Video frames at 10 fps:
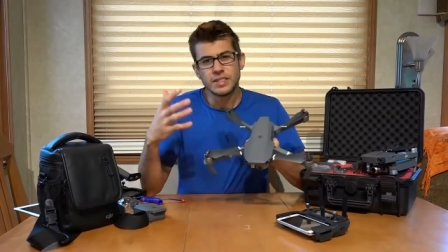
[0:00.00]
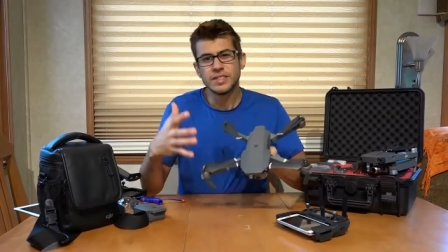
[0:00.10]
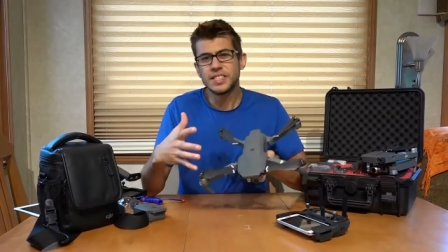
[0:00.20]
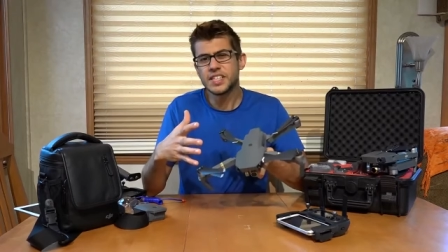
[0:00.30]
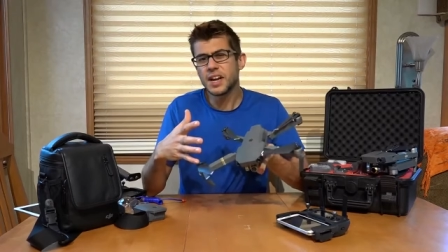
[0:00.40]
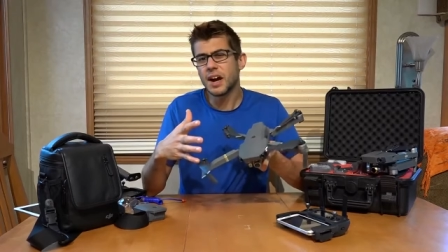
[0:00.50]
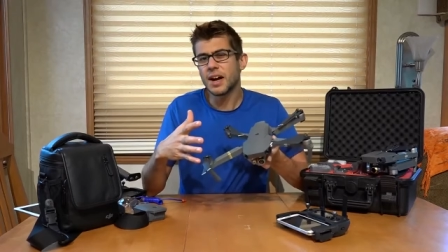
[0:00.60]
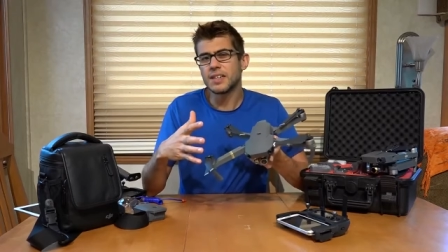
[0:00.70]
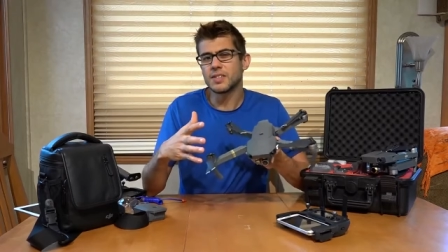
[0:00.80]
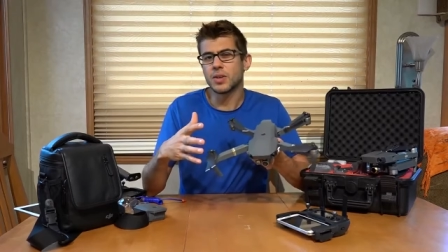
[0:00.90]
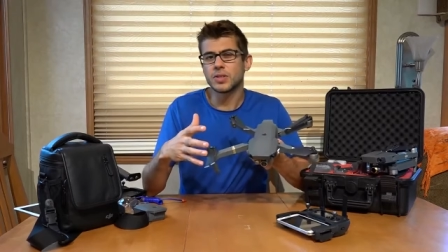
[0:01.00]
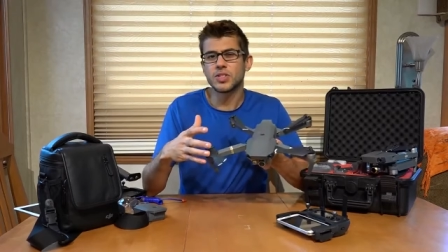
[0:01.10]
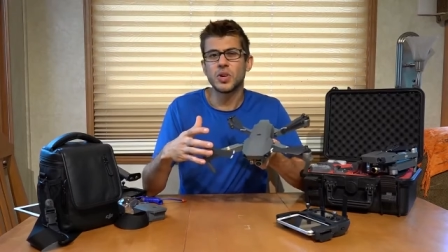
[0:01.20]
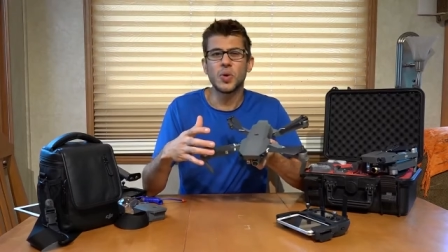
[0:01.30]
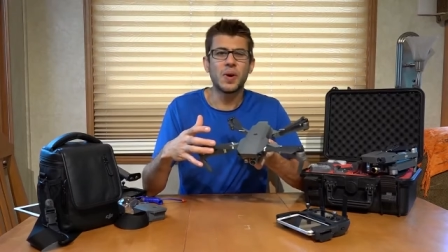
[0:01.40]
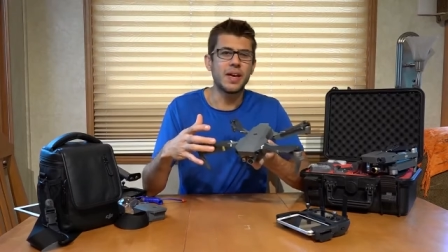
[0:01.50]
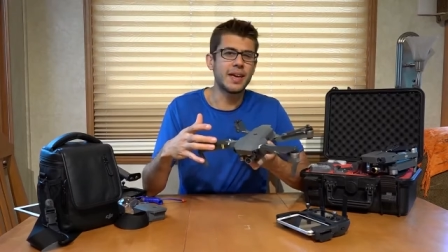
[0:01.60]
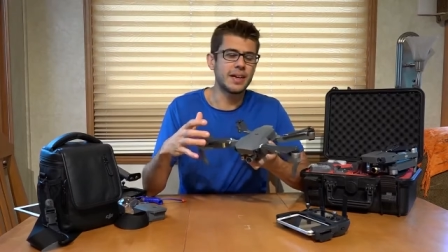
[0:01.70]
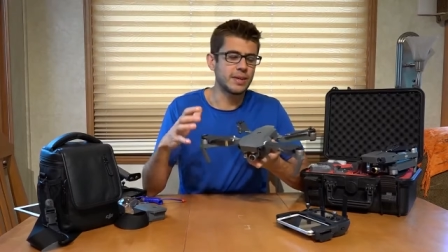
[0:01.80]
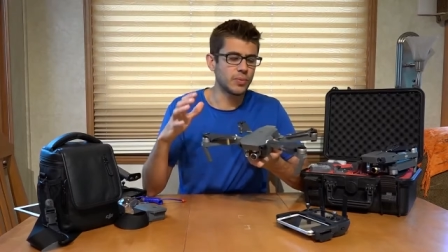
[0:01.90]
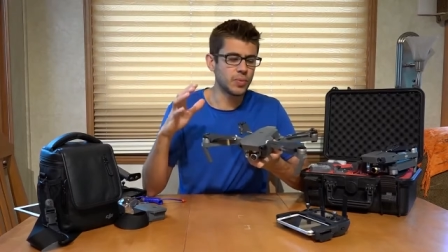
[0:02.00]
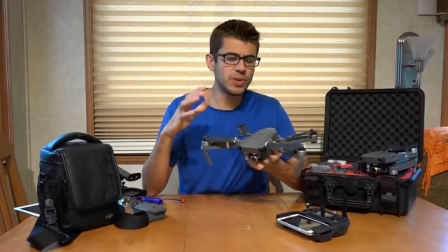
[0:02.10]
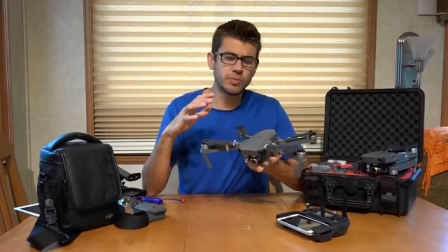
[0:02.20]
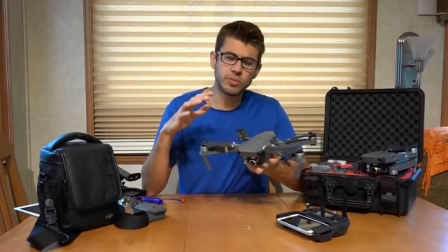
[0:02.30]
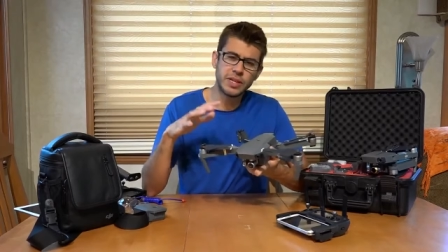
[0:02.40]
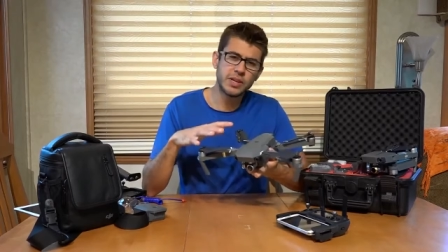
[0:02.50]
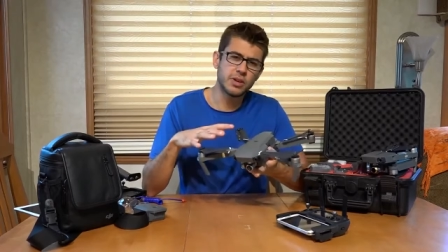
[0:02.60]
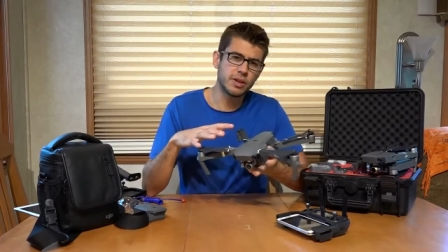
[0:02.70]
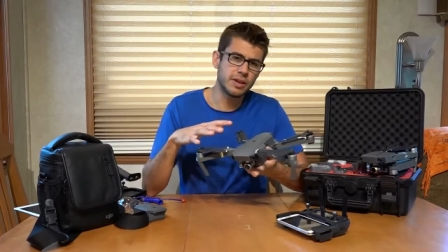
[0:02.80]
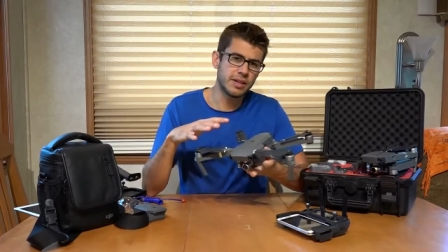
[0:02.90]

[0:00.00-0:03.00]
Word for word: DJI is also a real leader